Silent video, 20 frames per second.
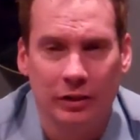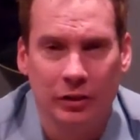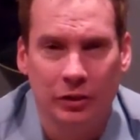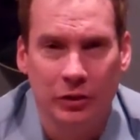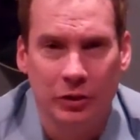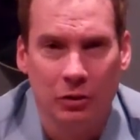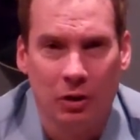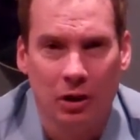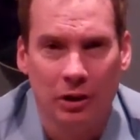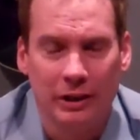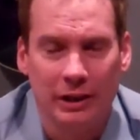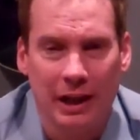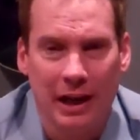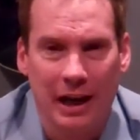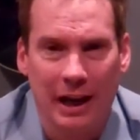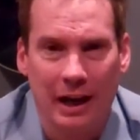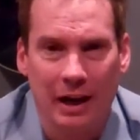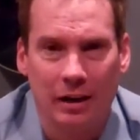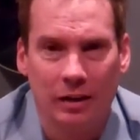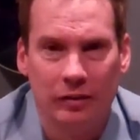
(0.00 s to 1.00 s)
You already
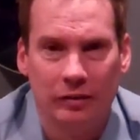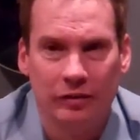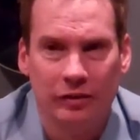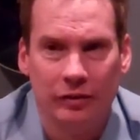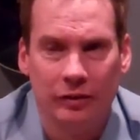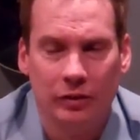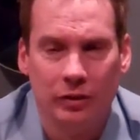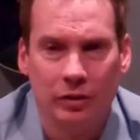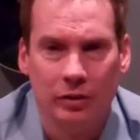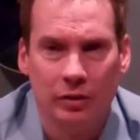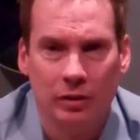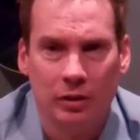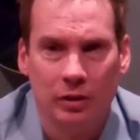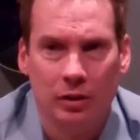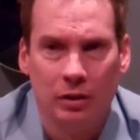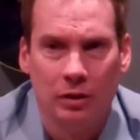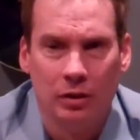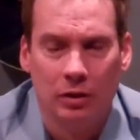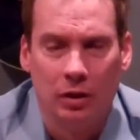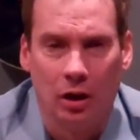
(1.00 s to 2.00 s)
have
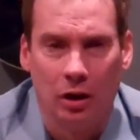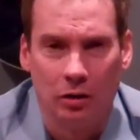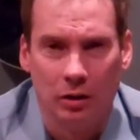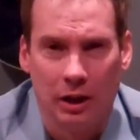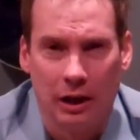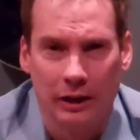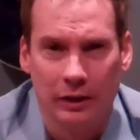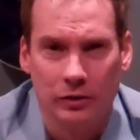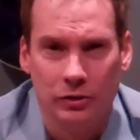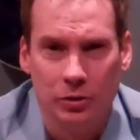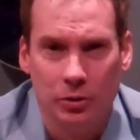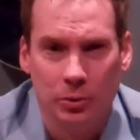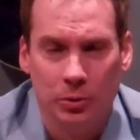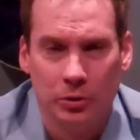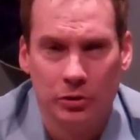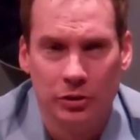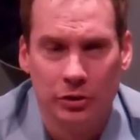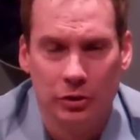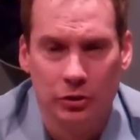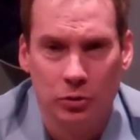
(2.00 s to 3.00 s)
a lot of
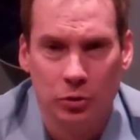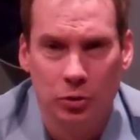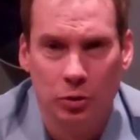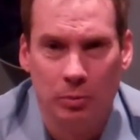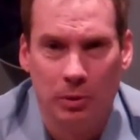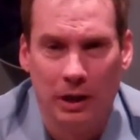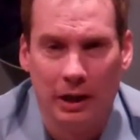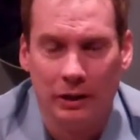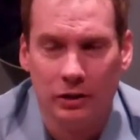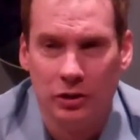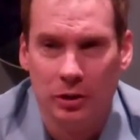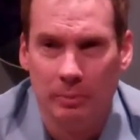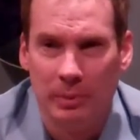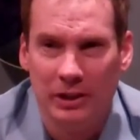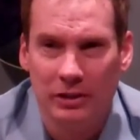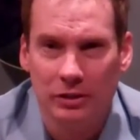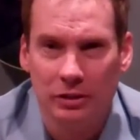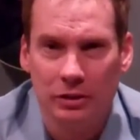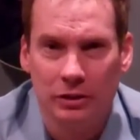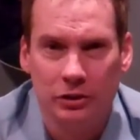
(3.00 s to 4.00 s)
tools in the toolbox. You're
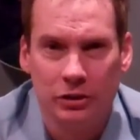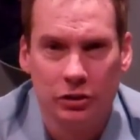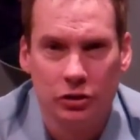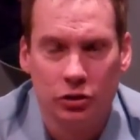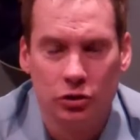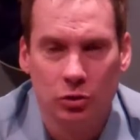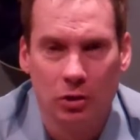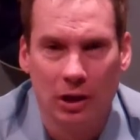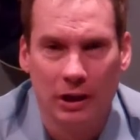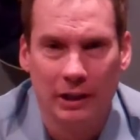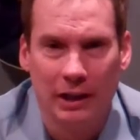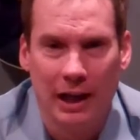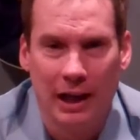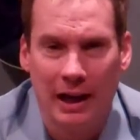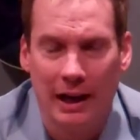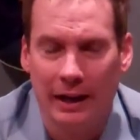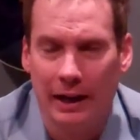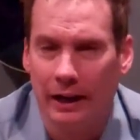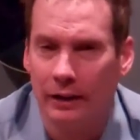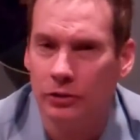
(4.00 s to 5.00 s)
basically just trying to
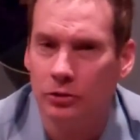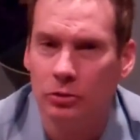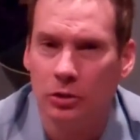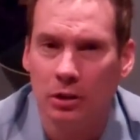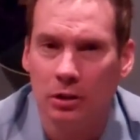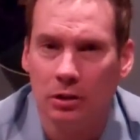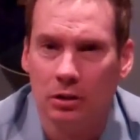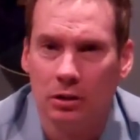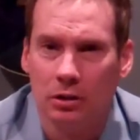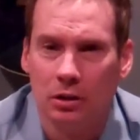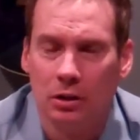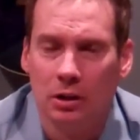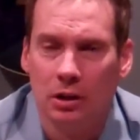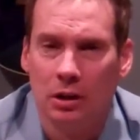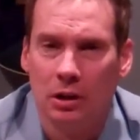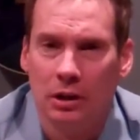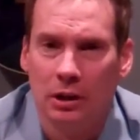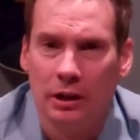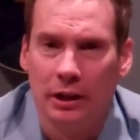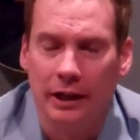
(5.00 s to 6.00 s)
add extra,
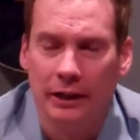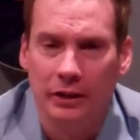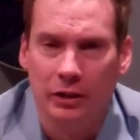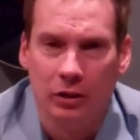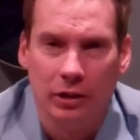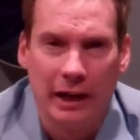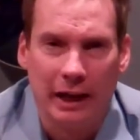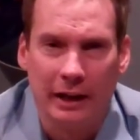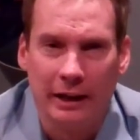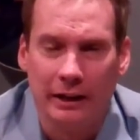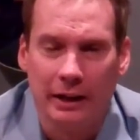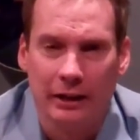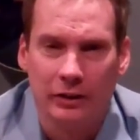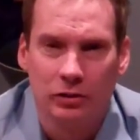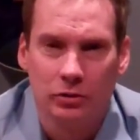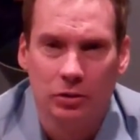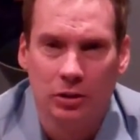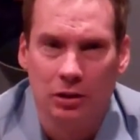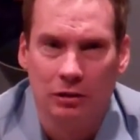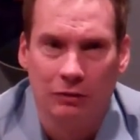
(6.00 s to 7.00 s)
and you're adding
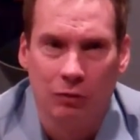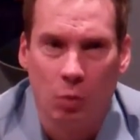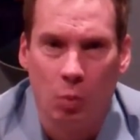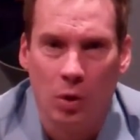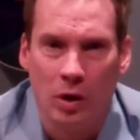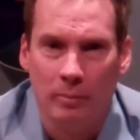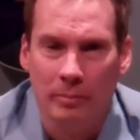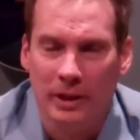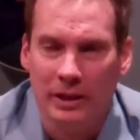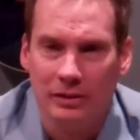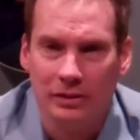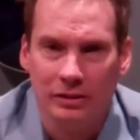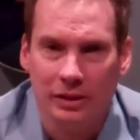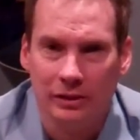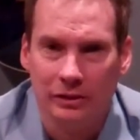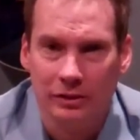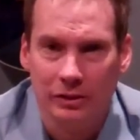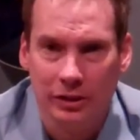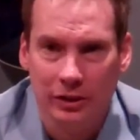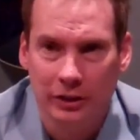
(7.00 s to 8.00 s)
extra of what makes
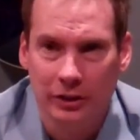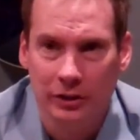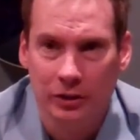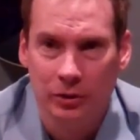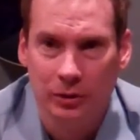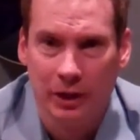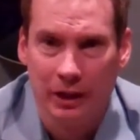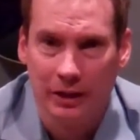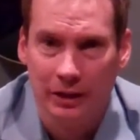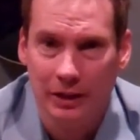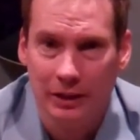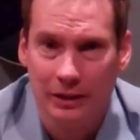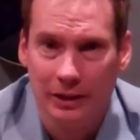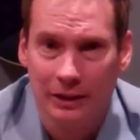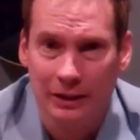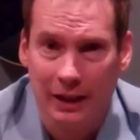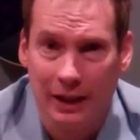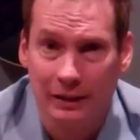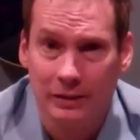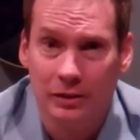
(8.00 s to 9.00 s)
sense to you, and I think
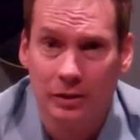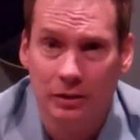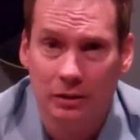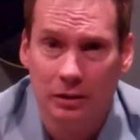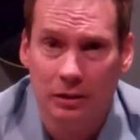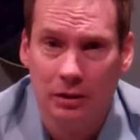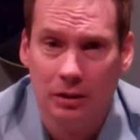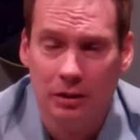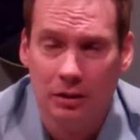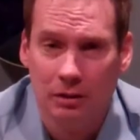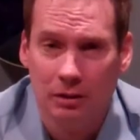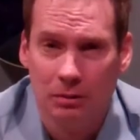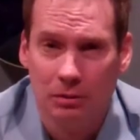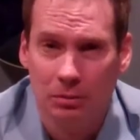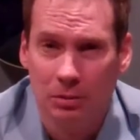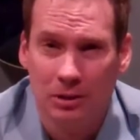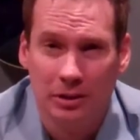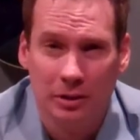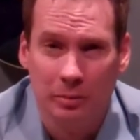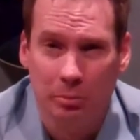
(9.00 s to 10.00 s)
that that's
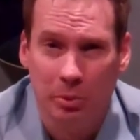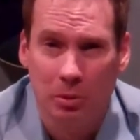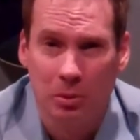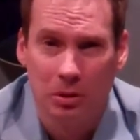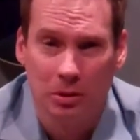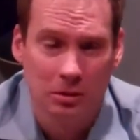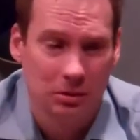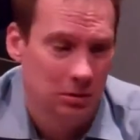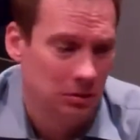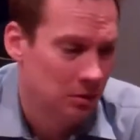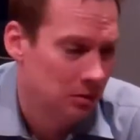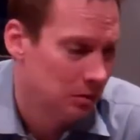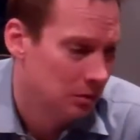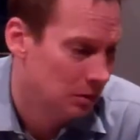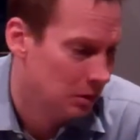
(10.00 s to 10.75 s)
really important.